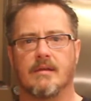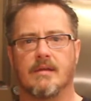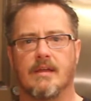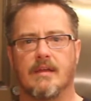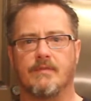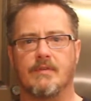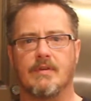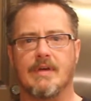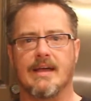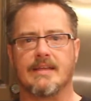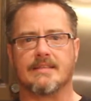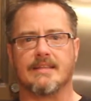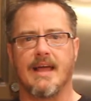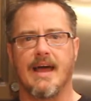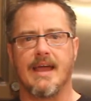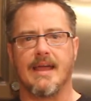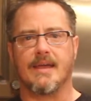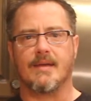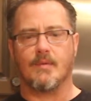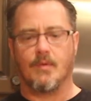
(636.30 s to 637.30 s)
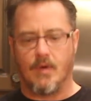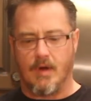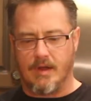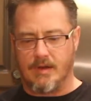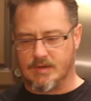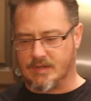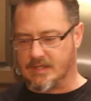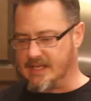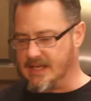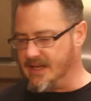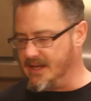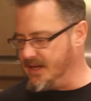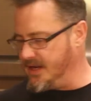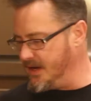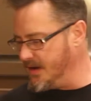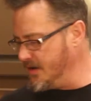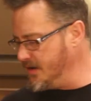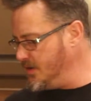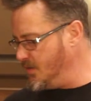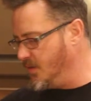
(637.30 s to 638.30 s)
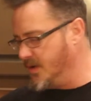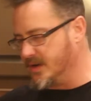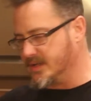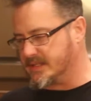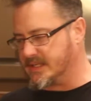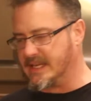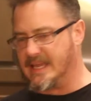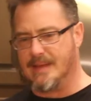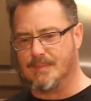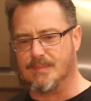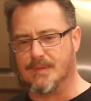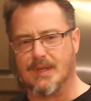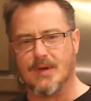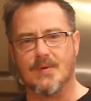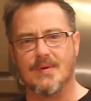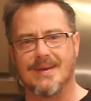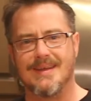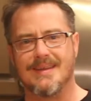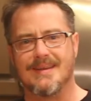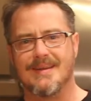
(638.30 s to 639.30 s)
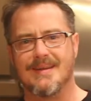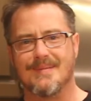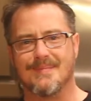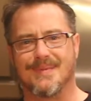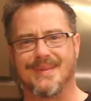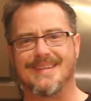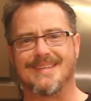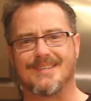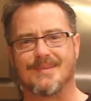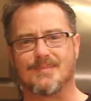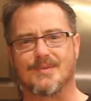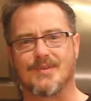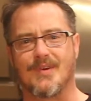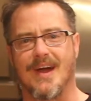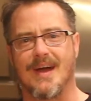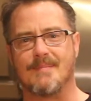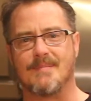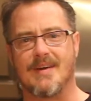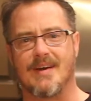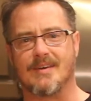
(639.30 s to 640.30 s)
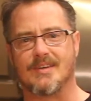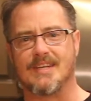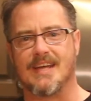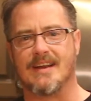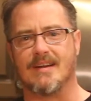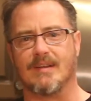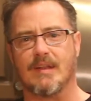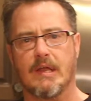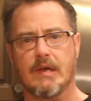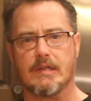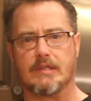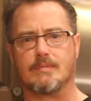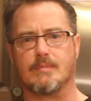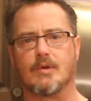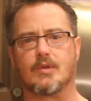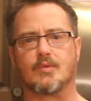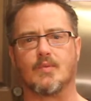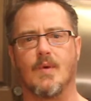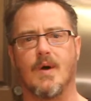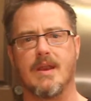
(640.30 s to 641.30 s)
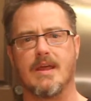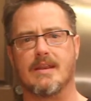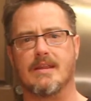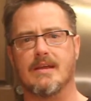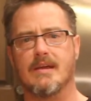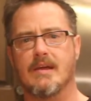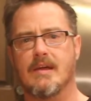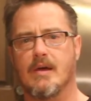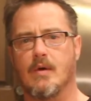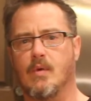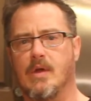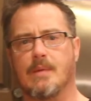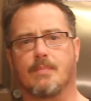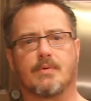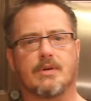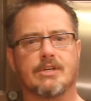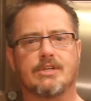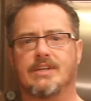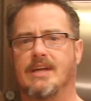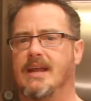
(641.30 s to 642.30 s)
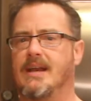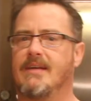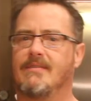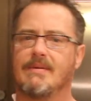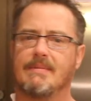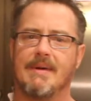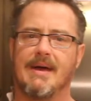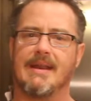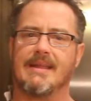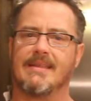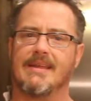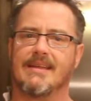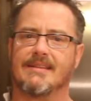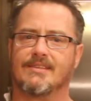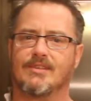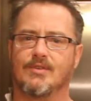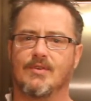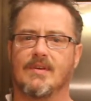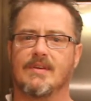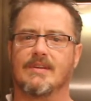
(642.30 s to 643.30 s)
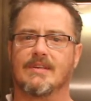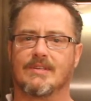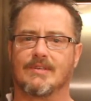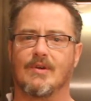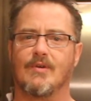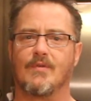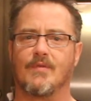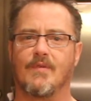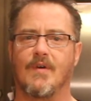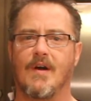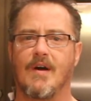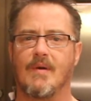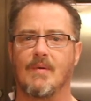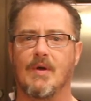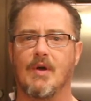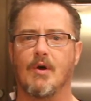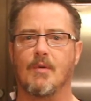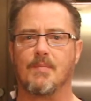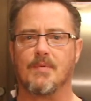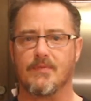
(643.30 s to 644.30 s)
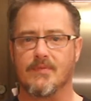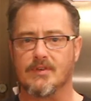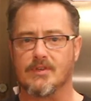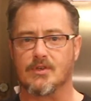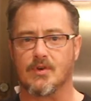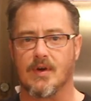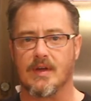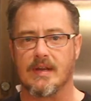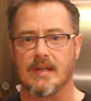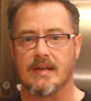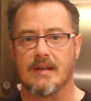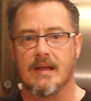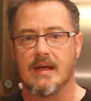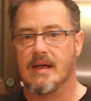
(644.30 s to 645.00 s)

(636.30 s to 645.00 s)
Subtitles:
If you guys like what you're seeing here and you want us to keep doing it, please subscribe to our channel, London's Most Wanted. We appreciate everybody that's joined us so far. We hope you've enjoyed it.